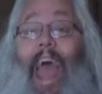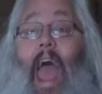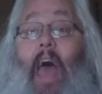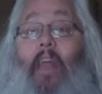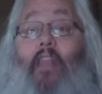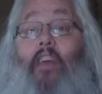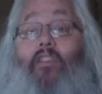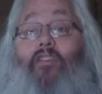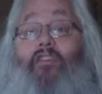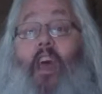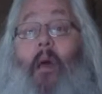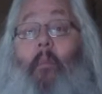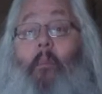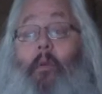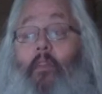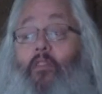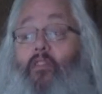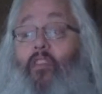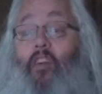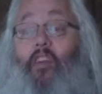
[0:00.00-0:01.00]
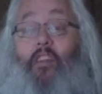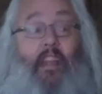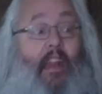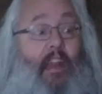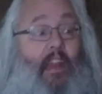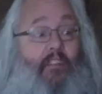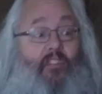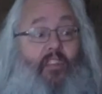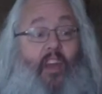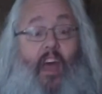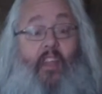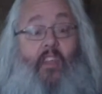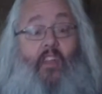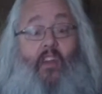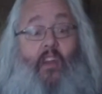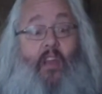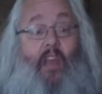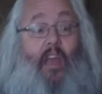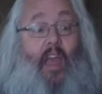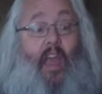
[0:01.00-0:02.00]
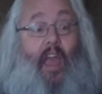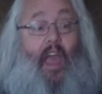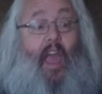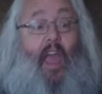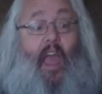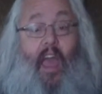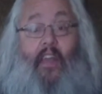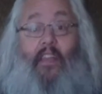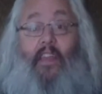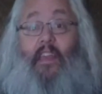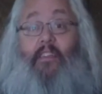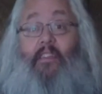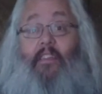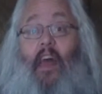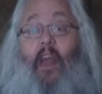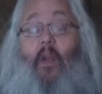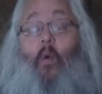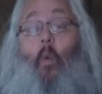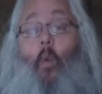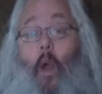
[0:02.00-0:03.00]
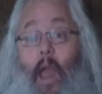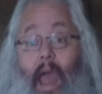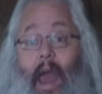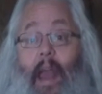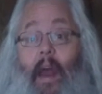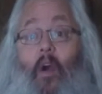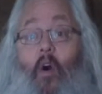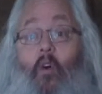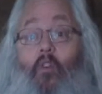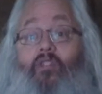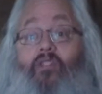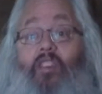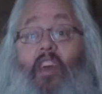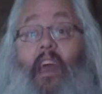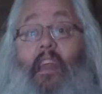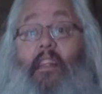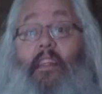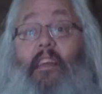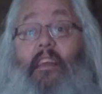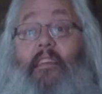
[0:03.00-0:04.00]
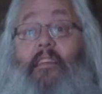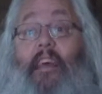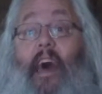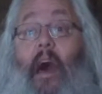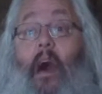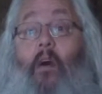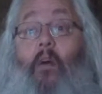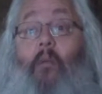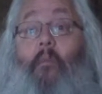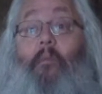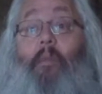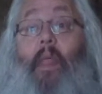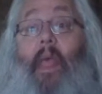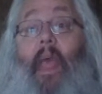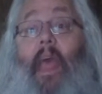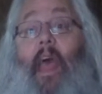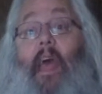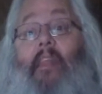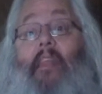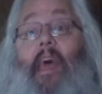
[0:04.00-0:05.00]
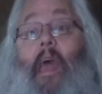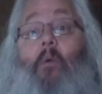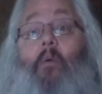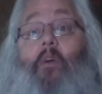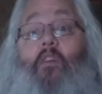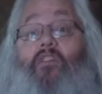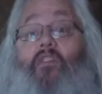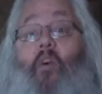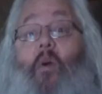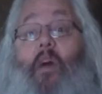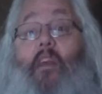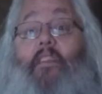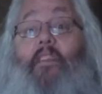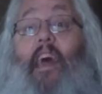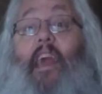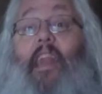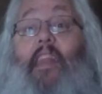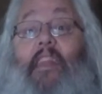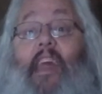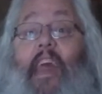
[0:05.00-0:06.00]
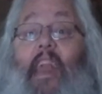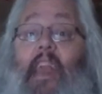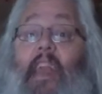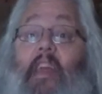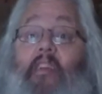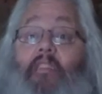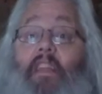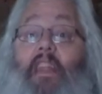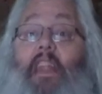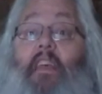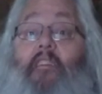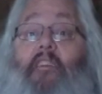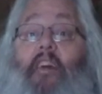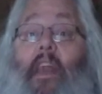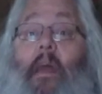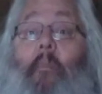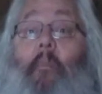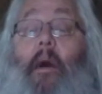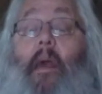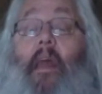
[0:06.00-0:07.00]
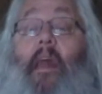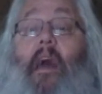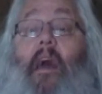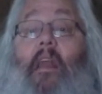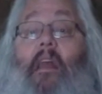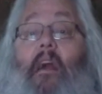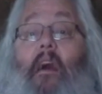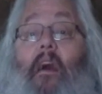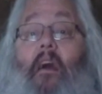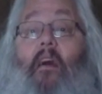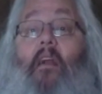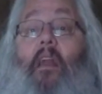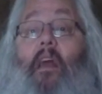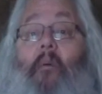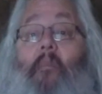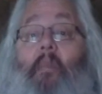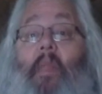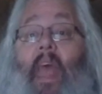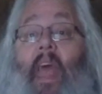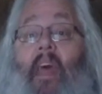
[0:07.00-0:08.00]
And the shepherds looked at each other and they said, We got to go check this out. They were so excited, they didn't even leave anybody on guard.